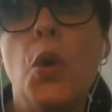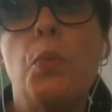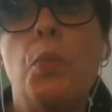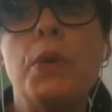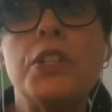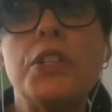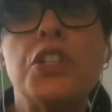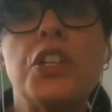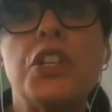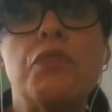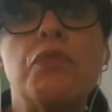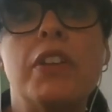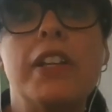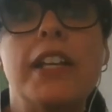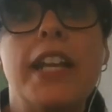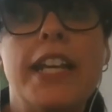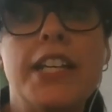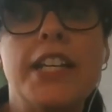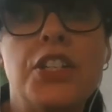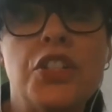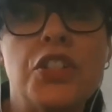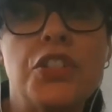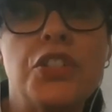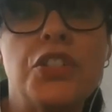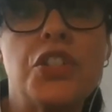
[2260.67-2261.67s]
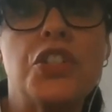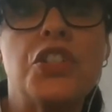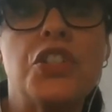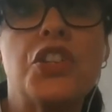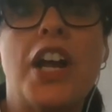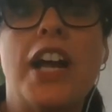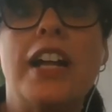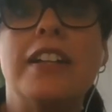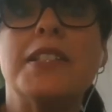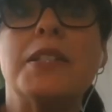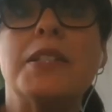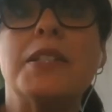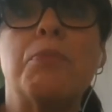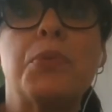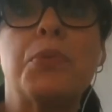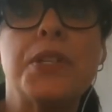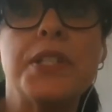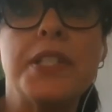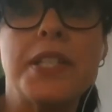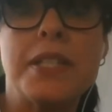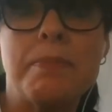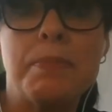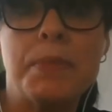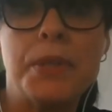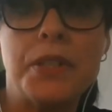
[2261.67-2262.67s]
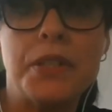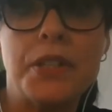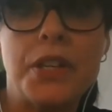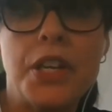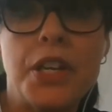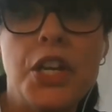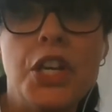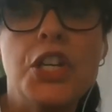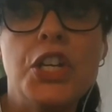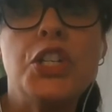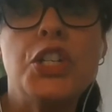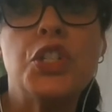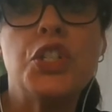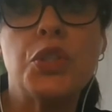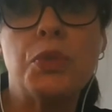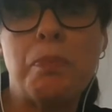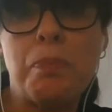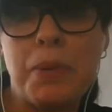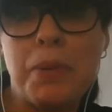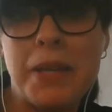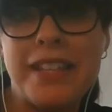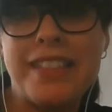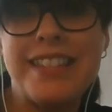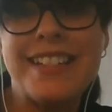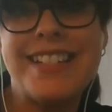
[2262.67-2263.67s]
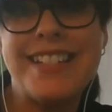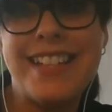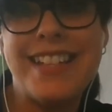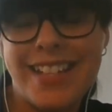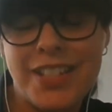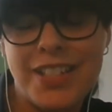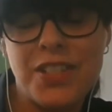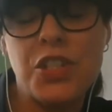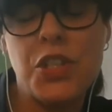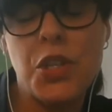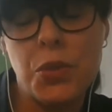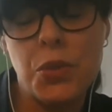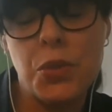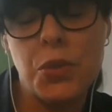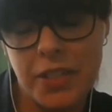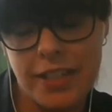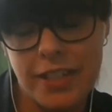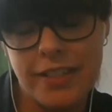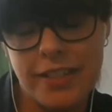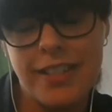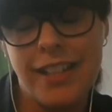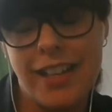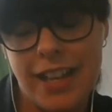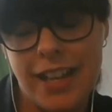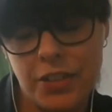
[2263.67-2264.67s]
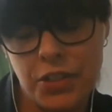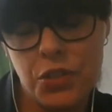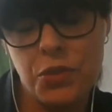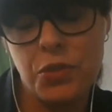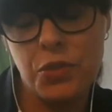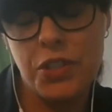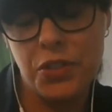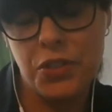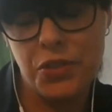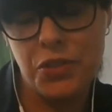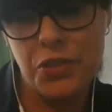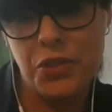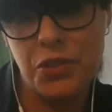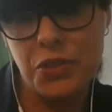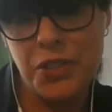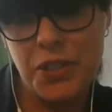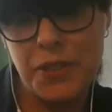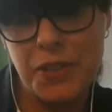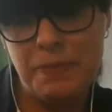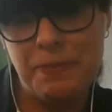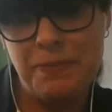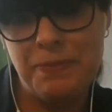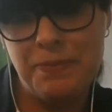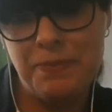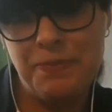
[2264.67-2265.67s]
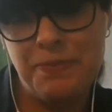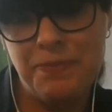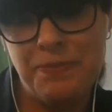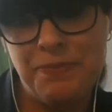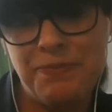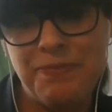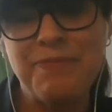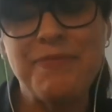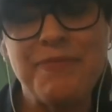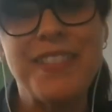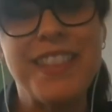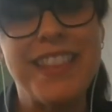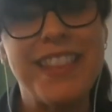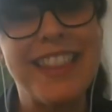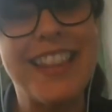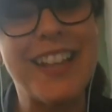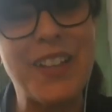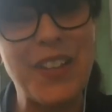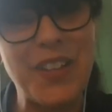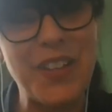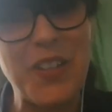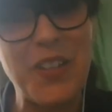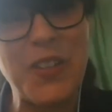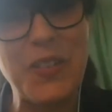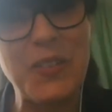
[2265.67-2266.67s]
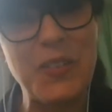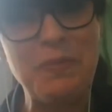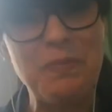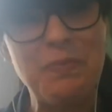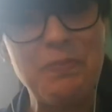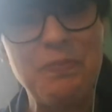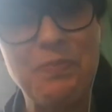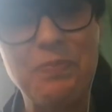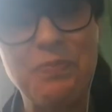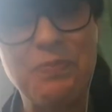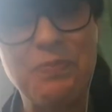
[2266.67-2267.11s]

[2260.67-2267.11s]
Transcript: which in relation to child imprisonment should be that it is used as a last resort. Thank you.